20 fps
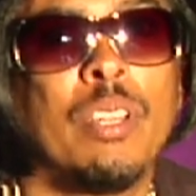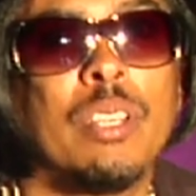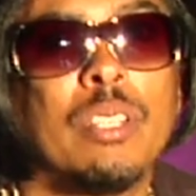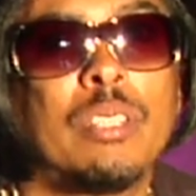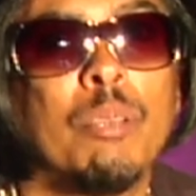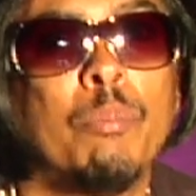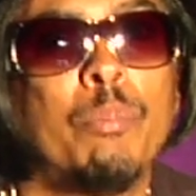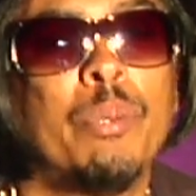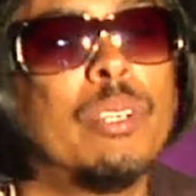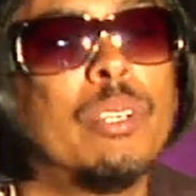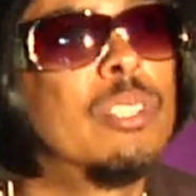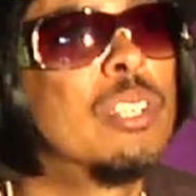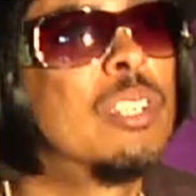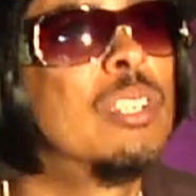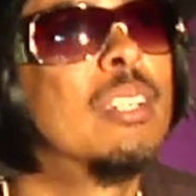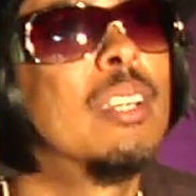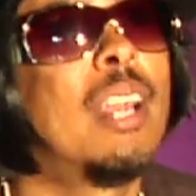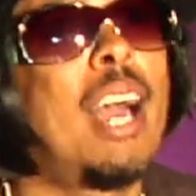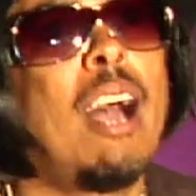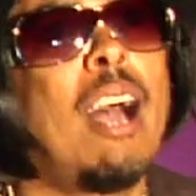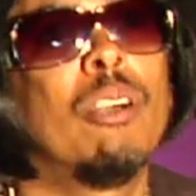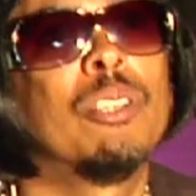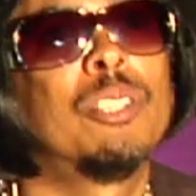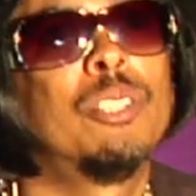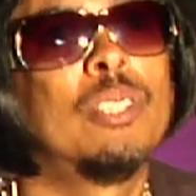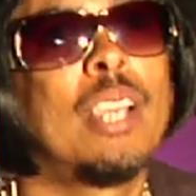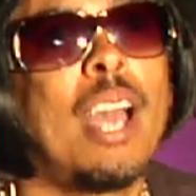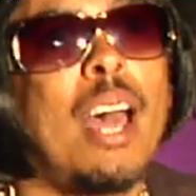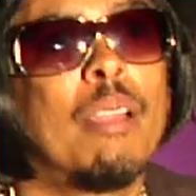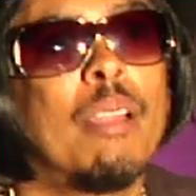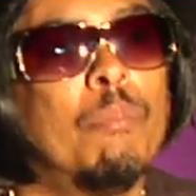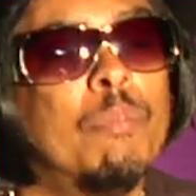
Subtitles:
to build a good house, you gotta